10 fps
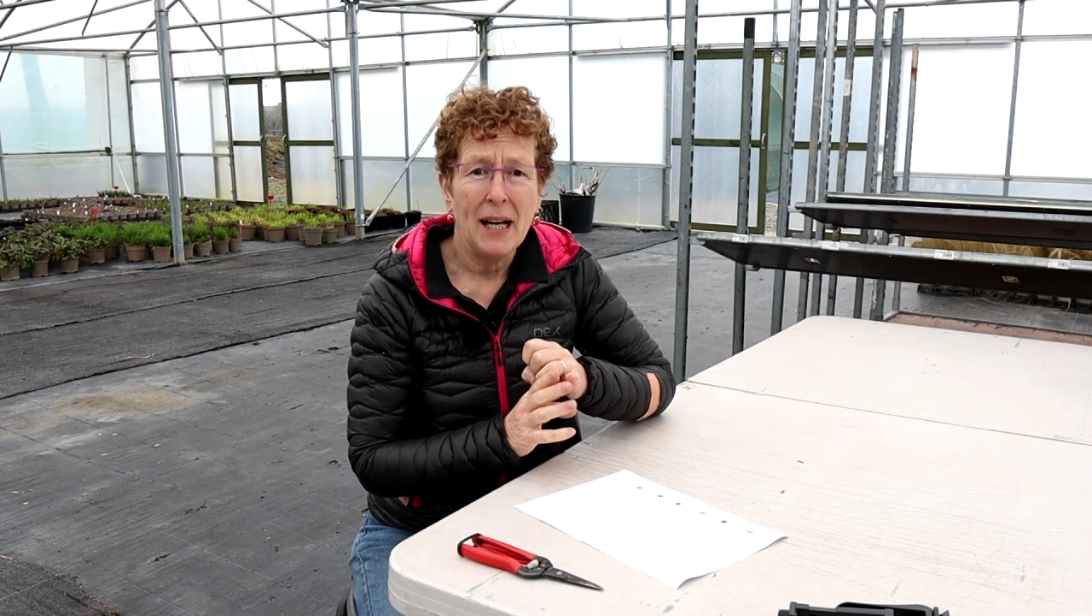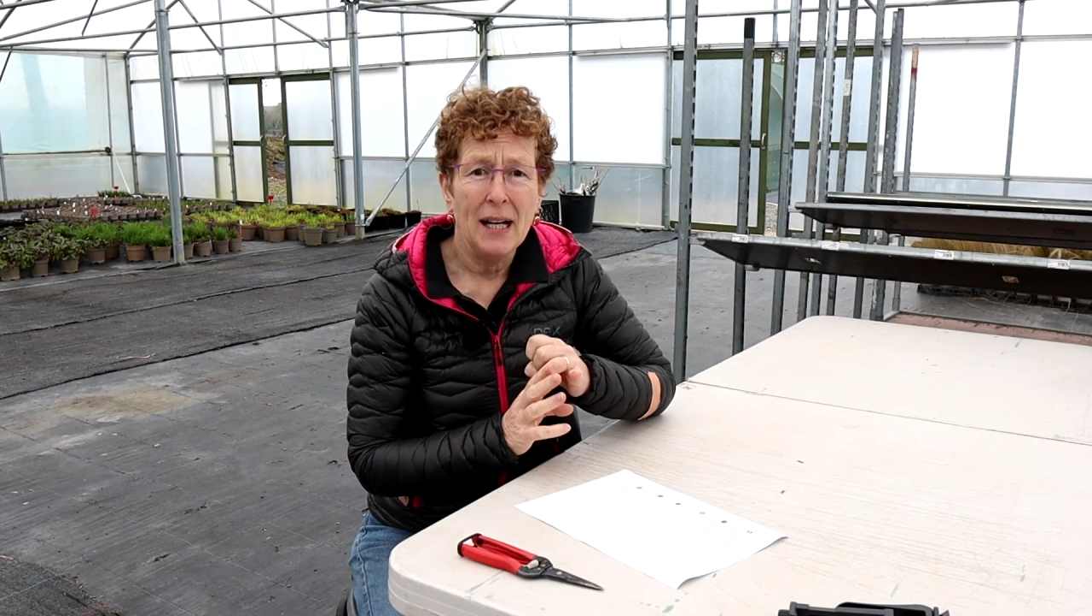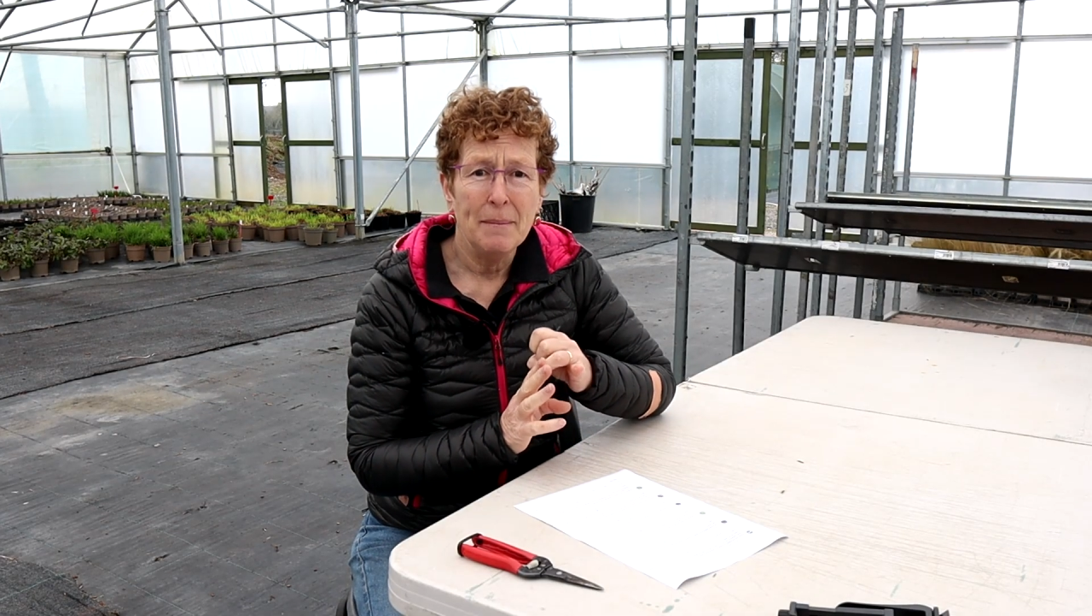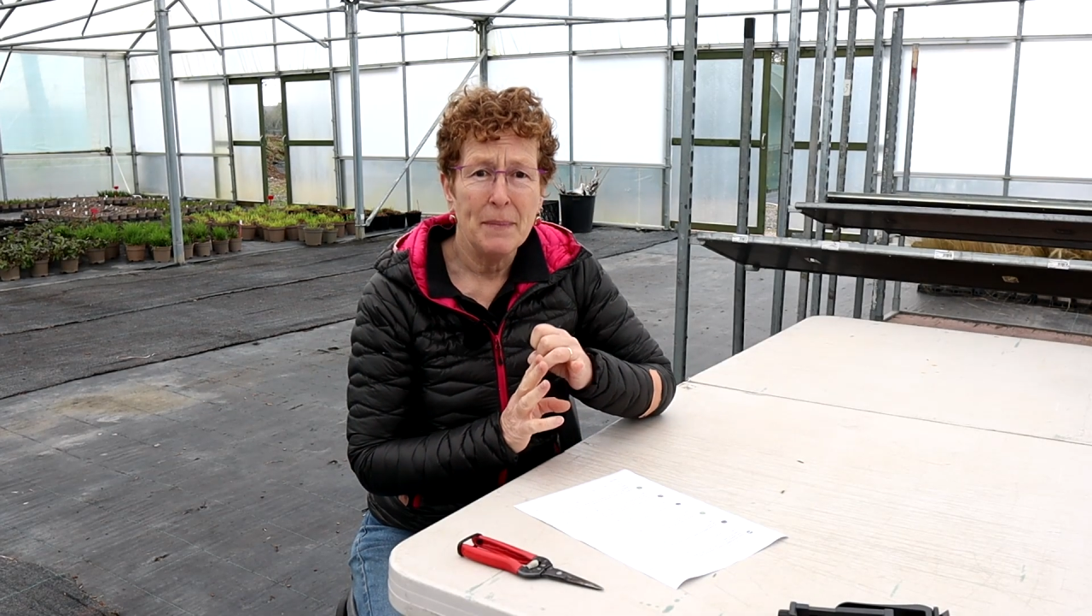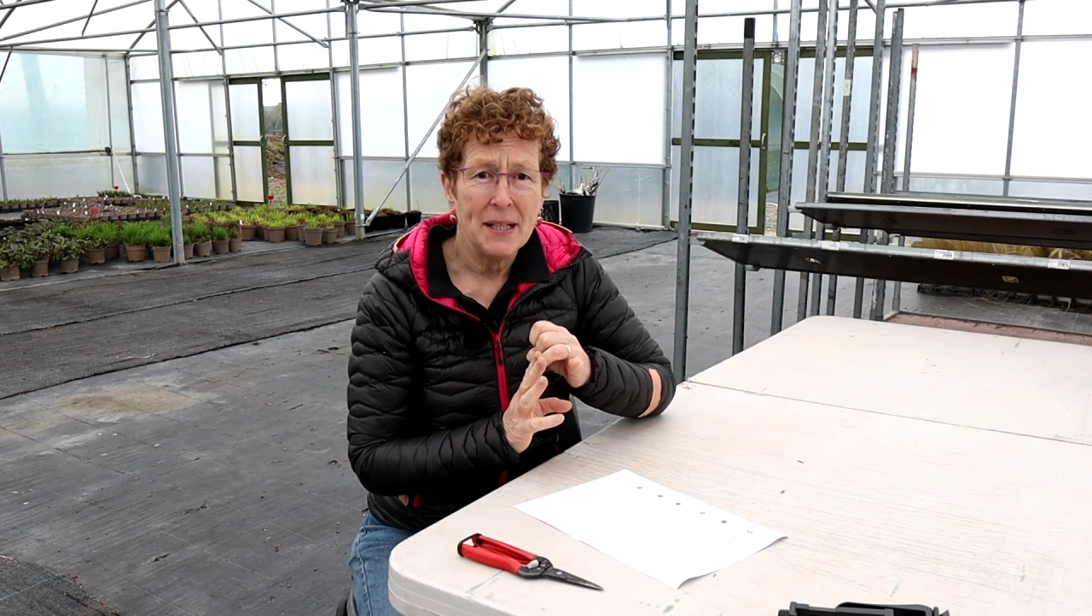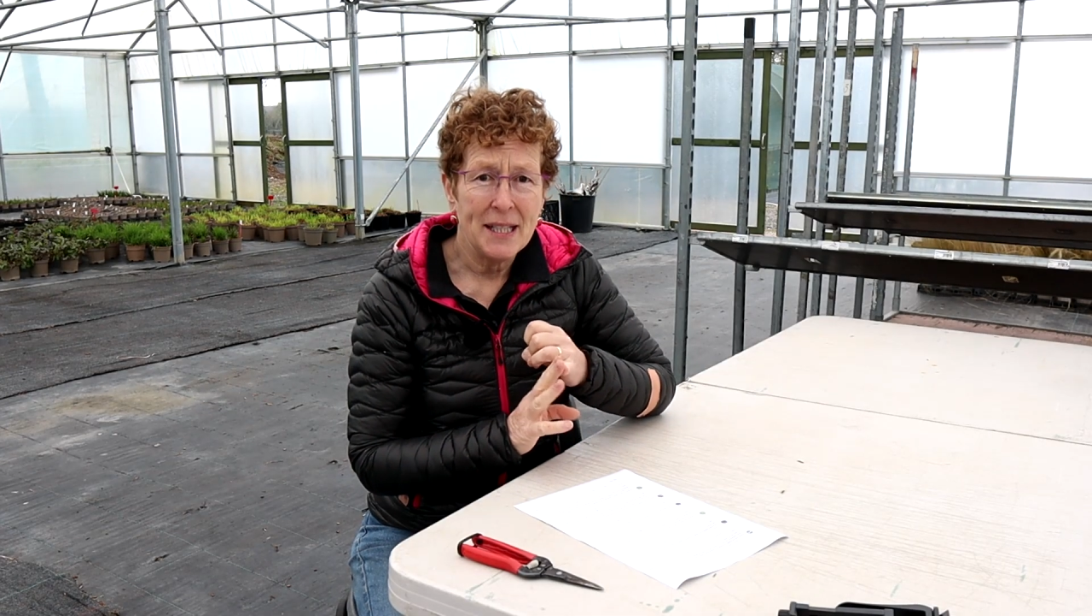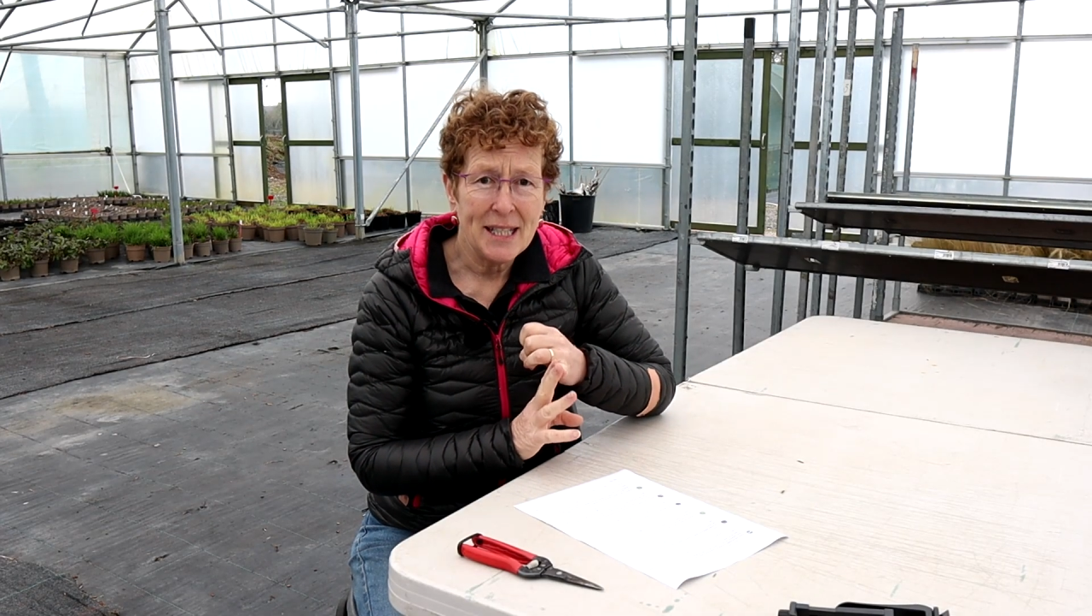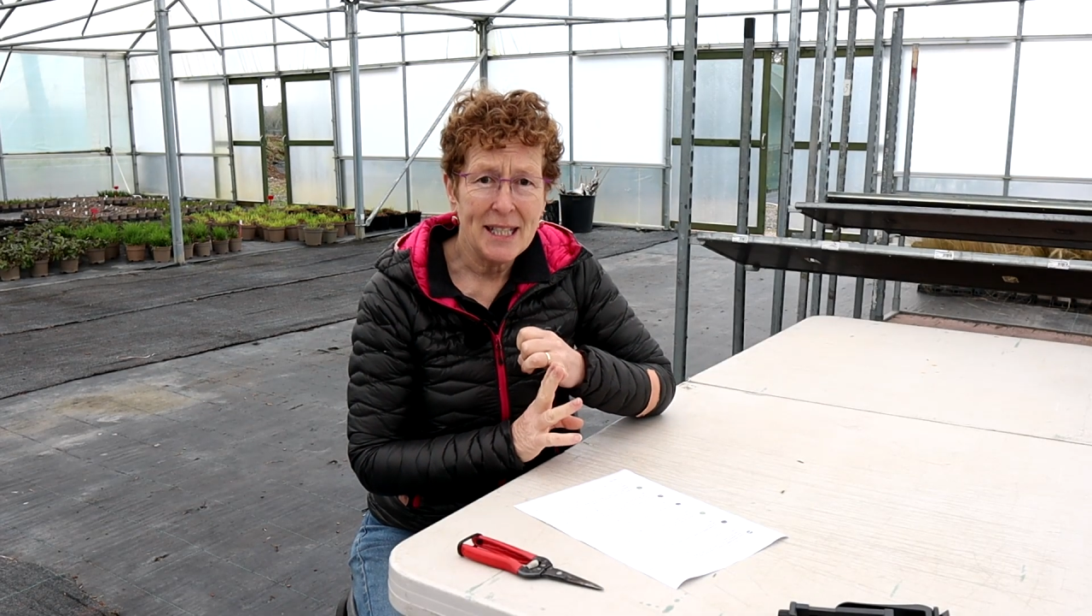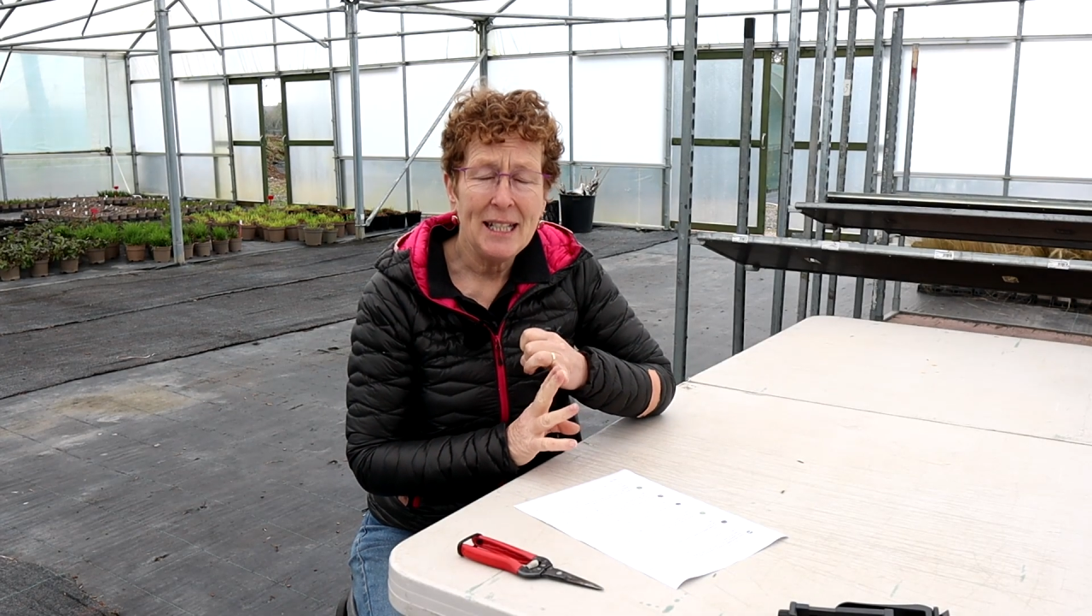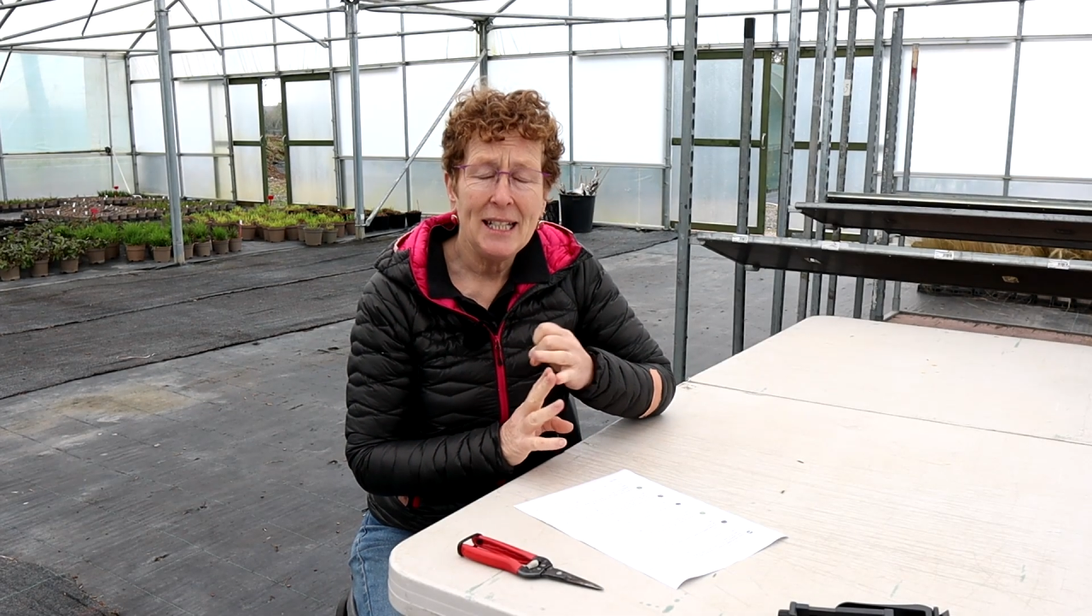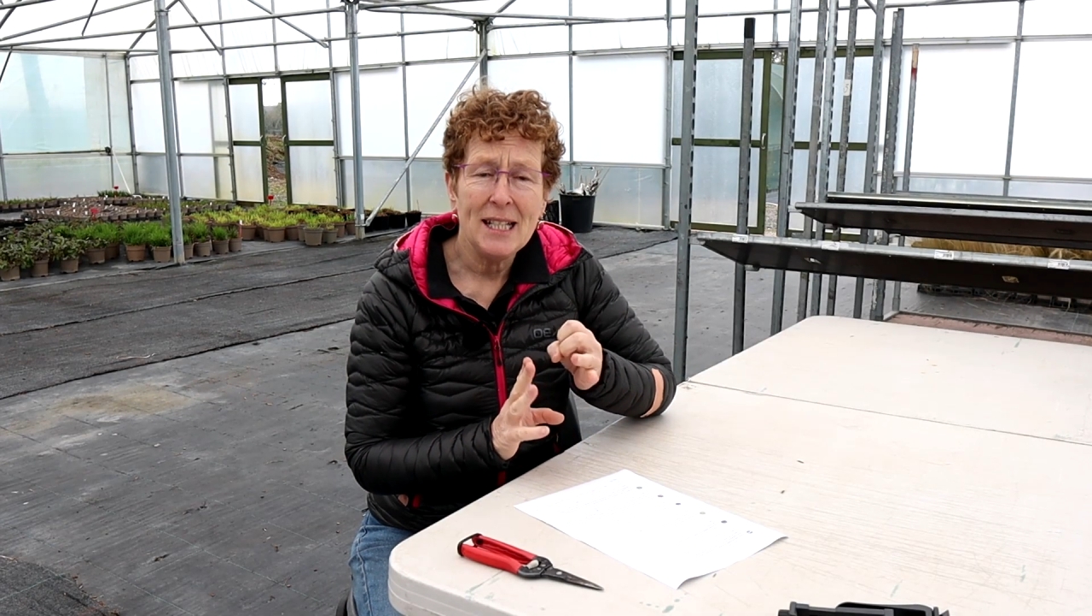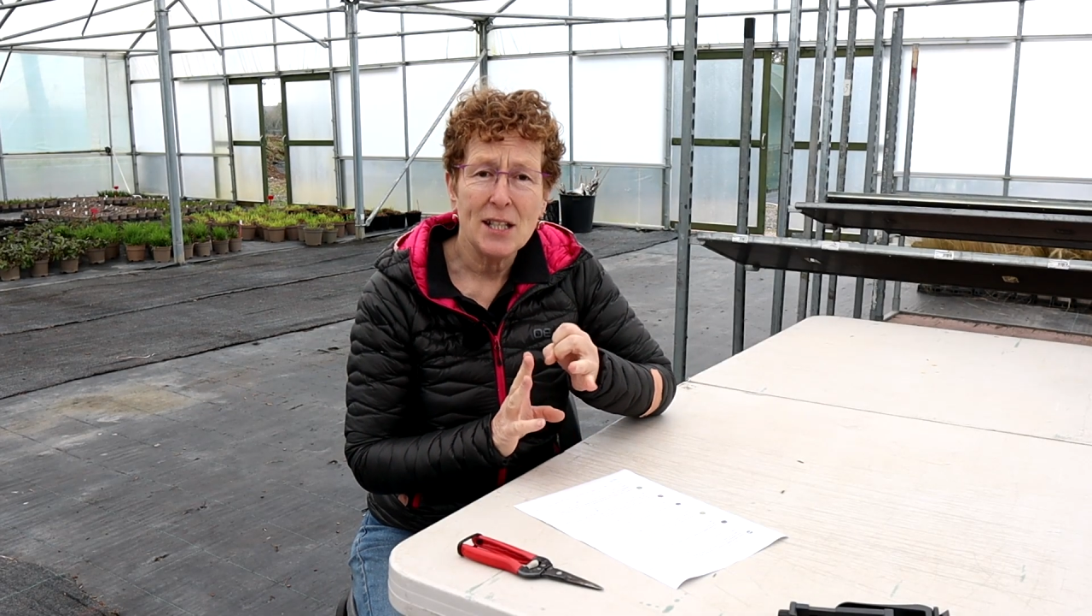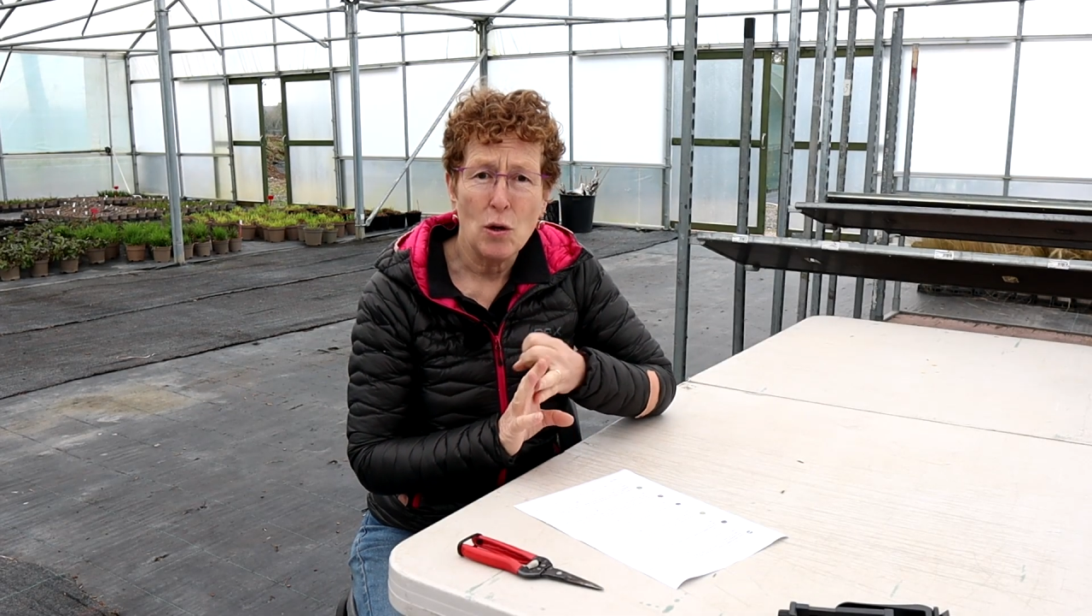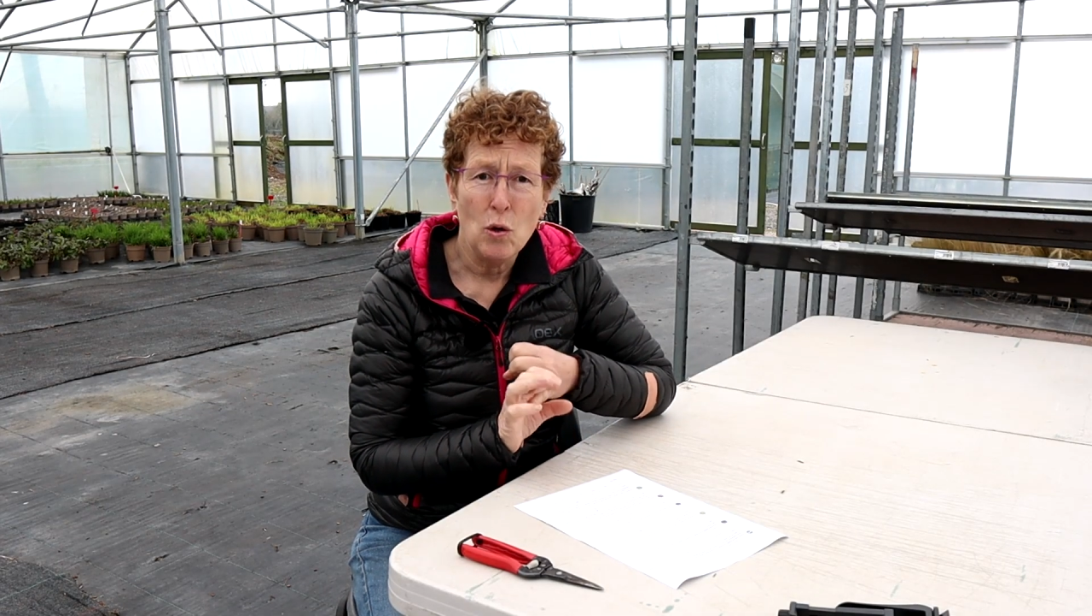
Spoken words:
a disease